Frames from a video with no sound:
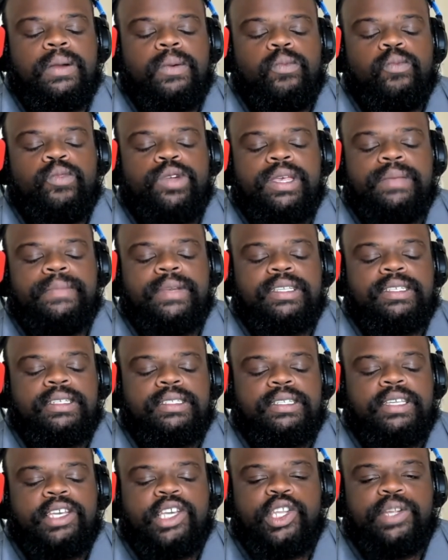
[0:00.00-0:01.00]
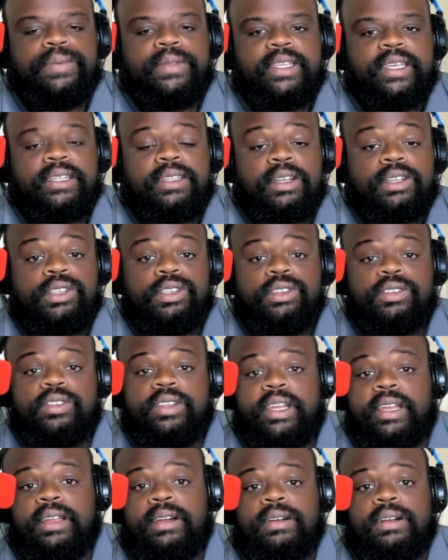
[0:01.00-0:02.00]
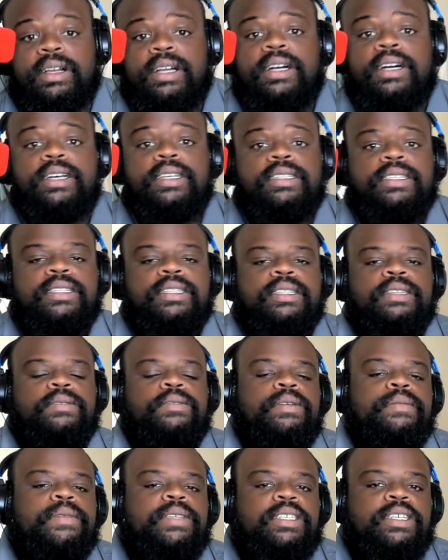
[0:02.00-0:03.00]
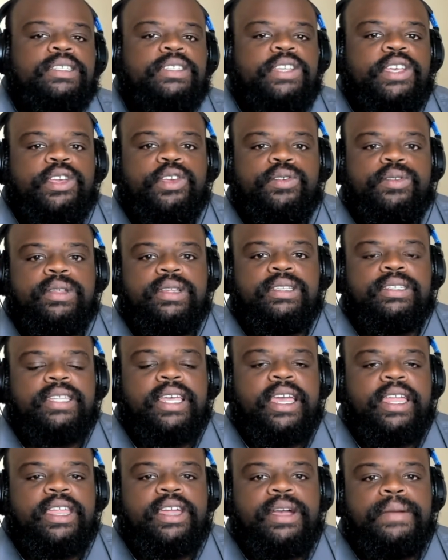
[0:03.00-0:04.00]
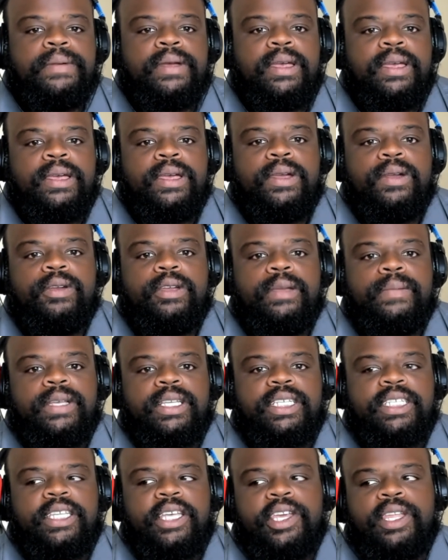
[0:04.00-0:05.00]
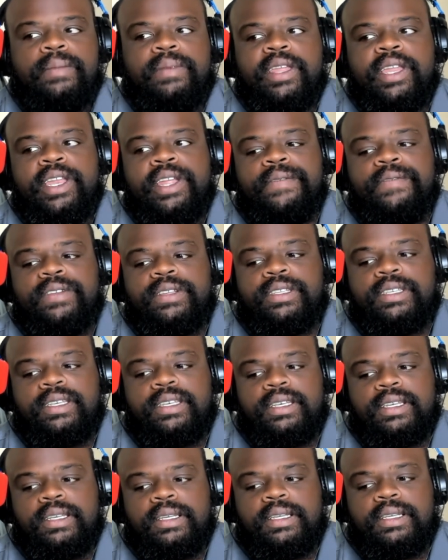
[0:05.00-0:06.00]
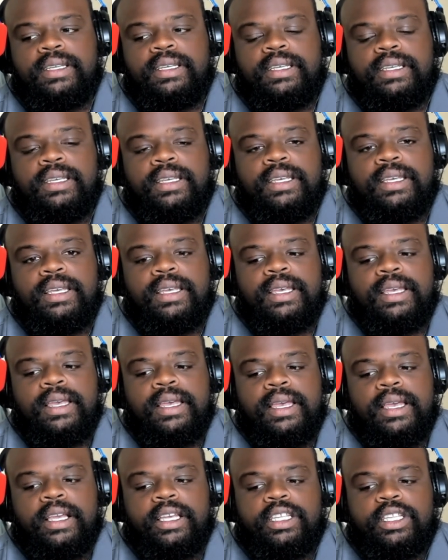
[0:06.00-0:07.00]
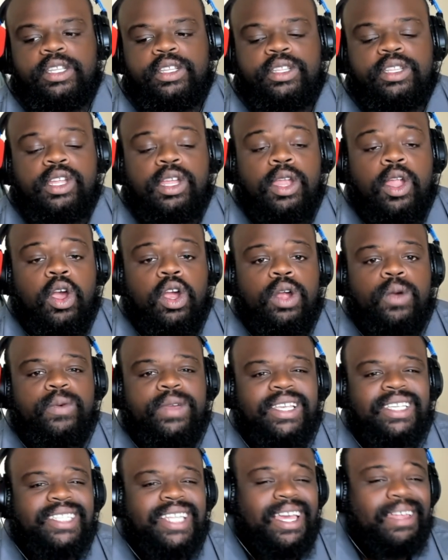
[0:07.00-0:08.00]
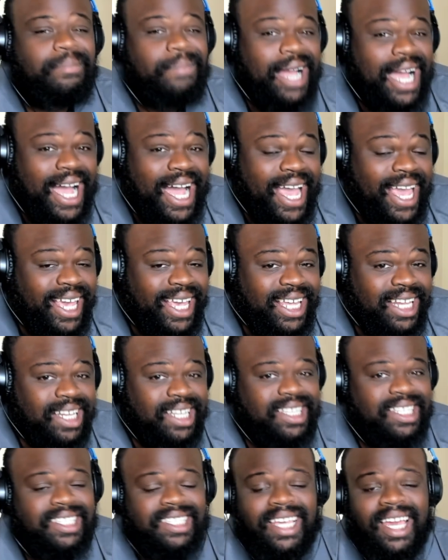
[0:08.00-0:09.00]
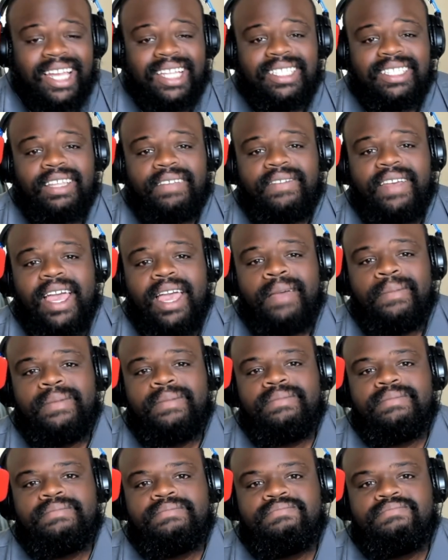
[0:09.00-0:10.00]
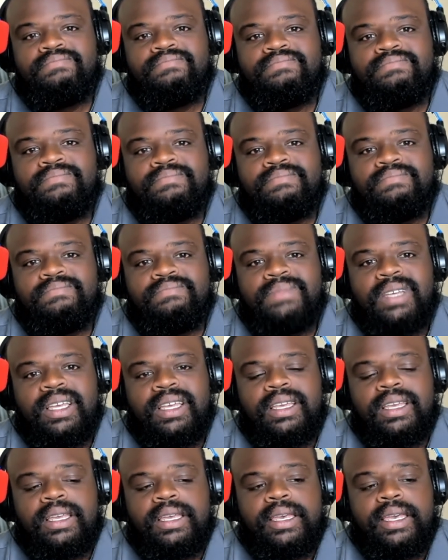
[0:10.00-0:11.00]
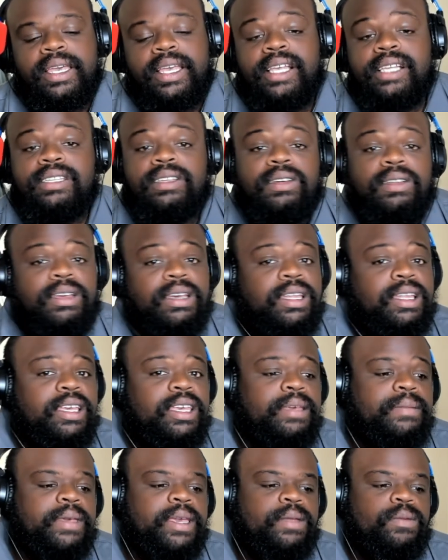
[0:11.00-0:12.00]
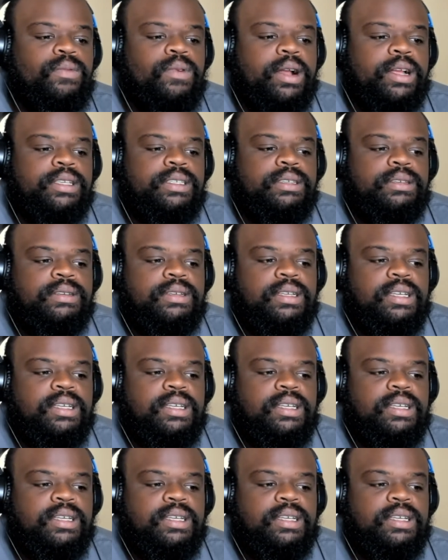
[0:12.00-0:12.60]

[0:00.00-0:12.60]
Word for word: we must continue to protect our children at all costs. We must continue to stand up. We must continue to be the difference. Because the longer we stand by and let this kind of stuff happen, it's only going to keep getting worse.